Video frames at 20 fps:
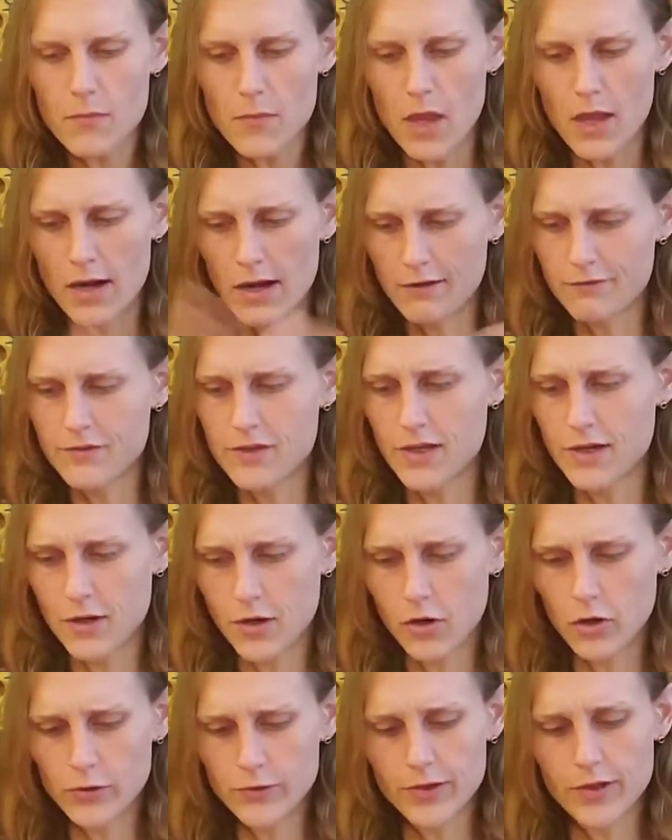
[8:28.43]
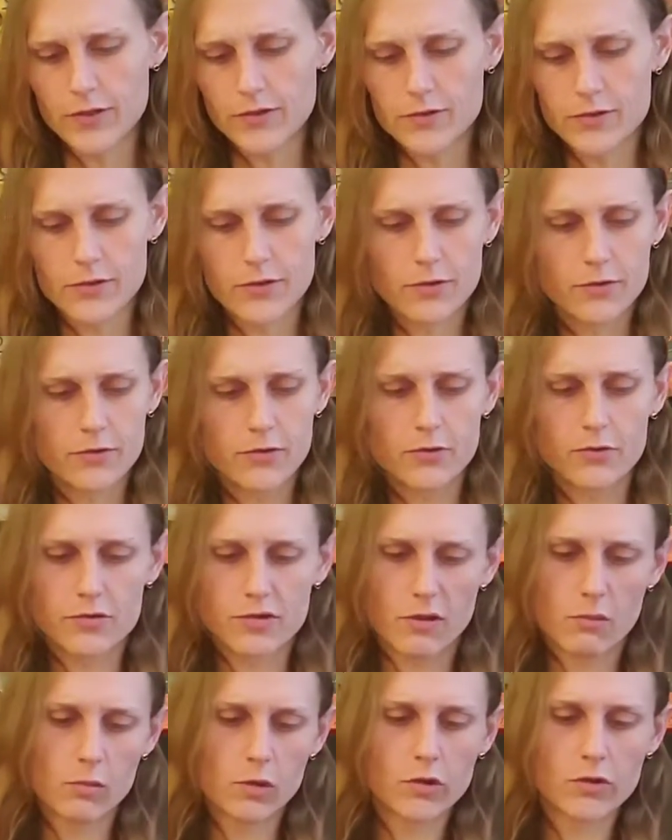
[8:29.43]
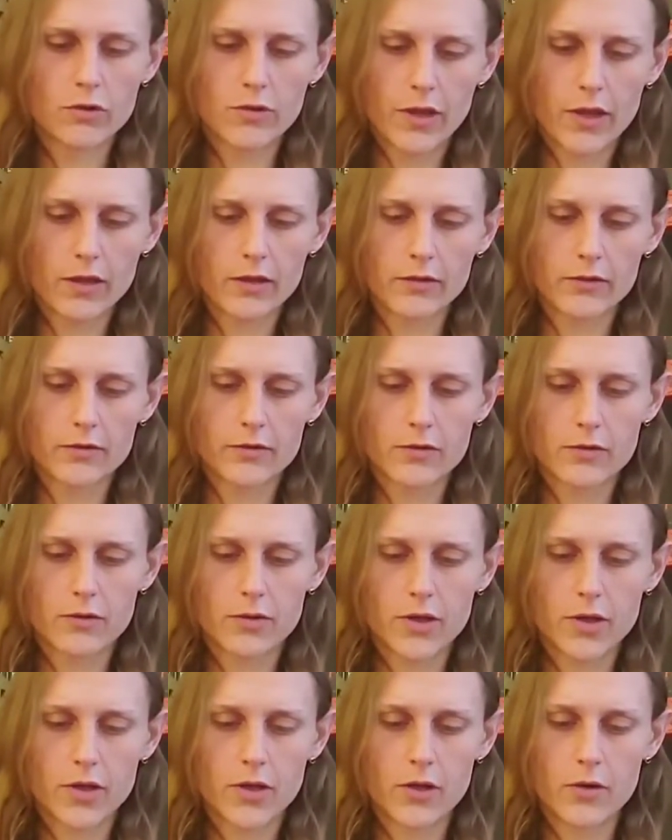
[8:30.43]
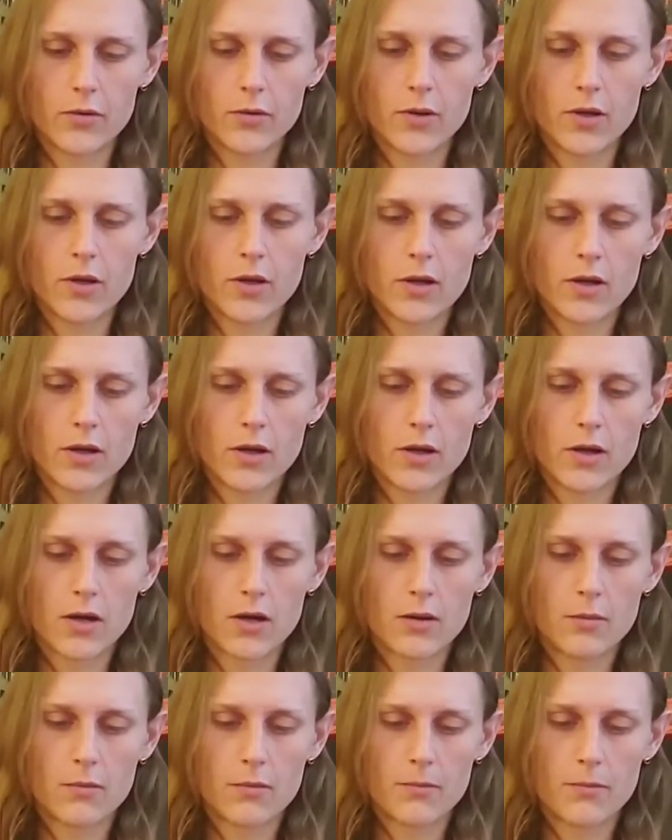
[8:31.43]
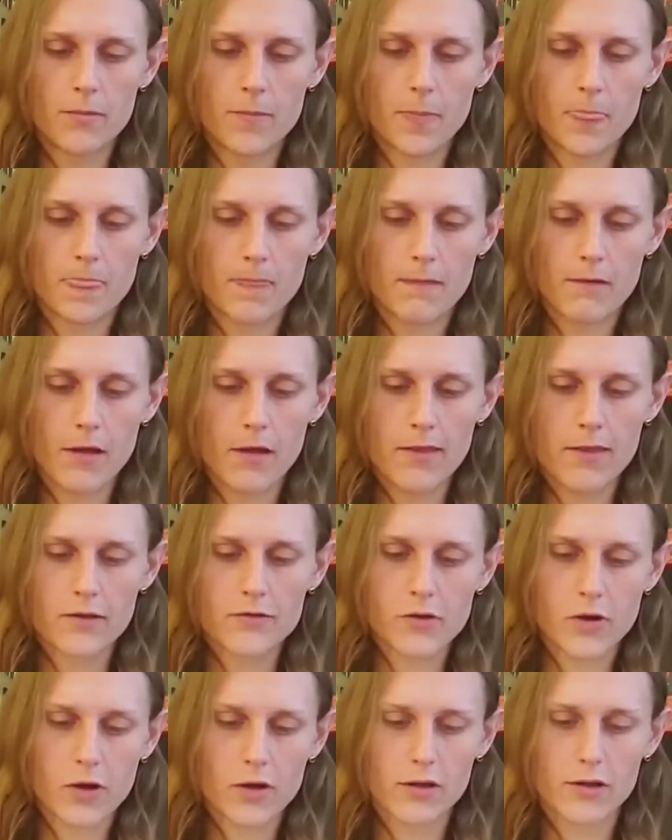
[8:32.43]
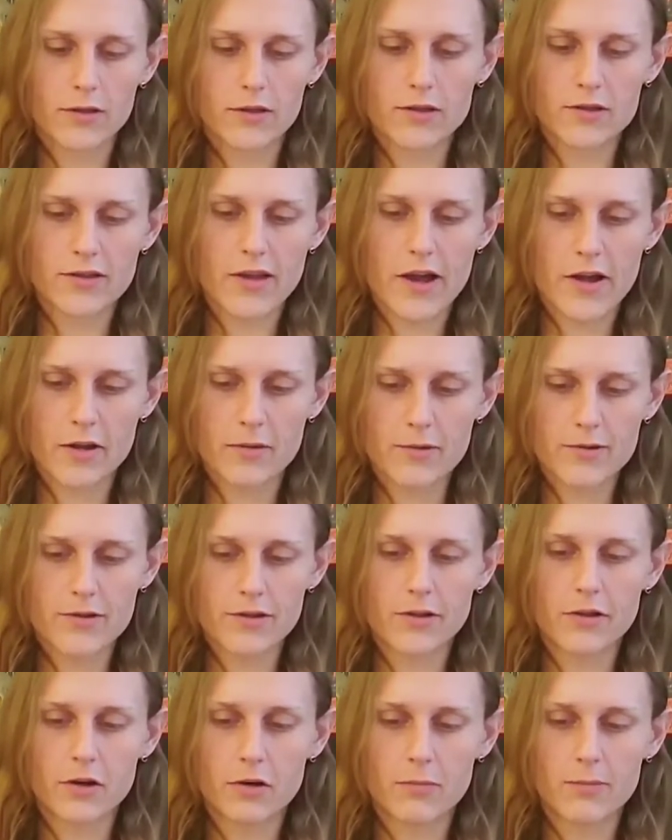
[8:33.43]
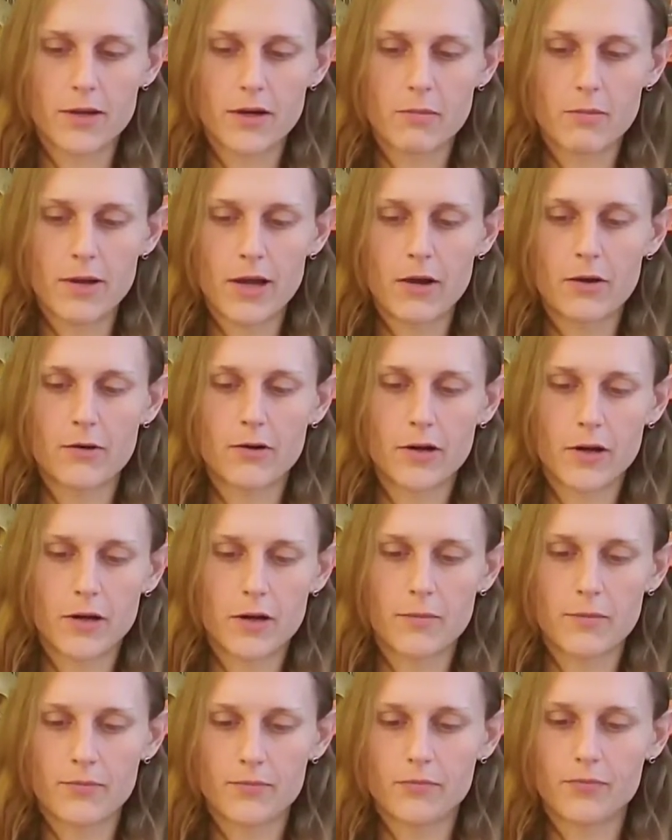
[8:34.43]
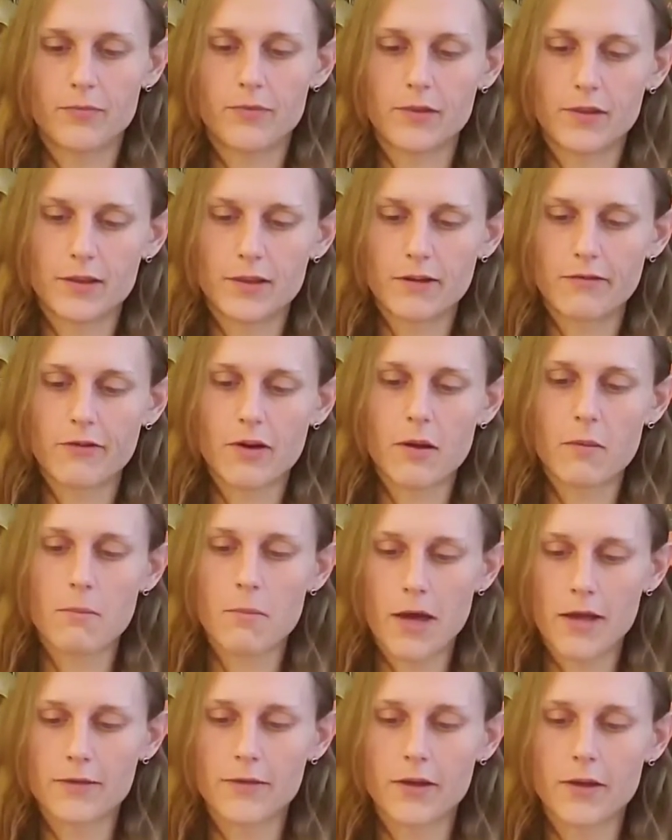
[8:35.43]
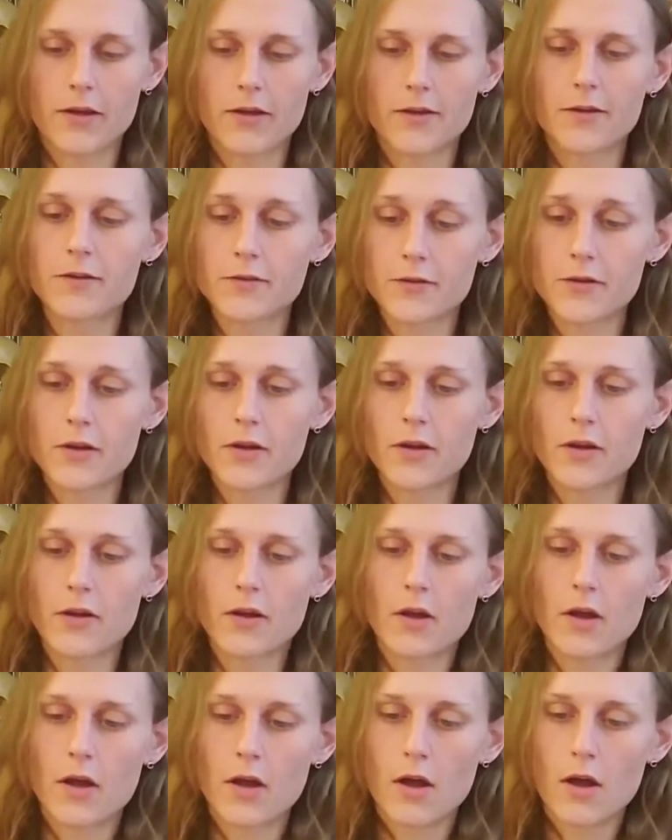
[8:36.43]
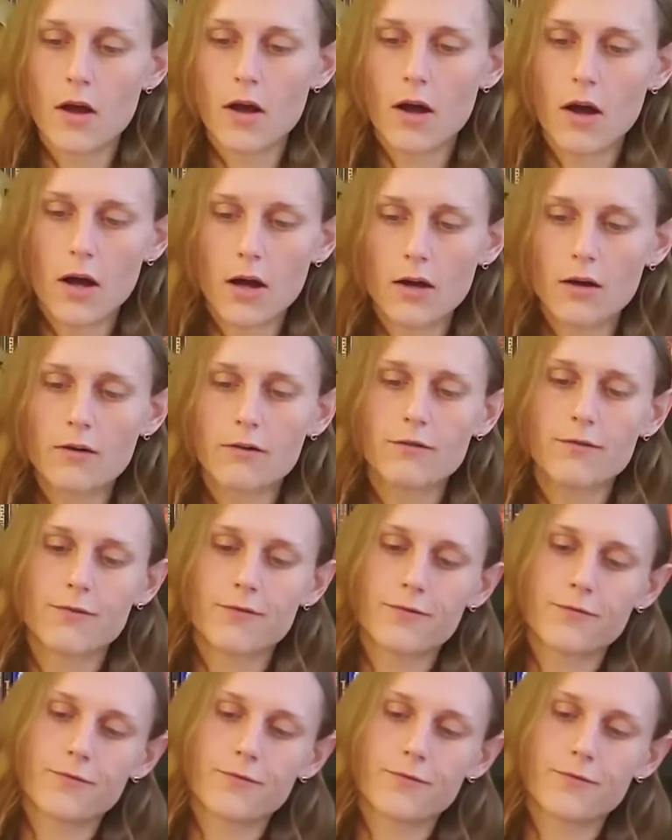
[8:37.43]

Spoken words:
And I've seen occultists do similar things, you know. And they talk in these documents a little bit about different methods of,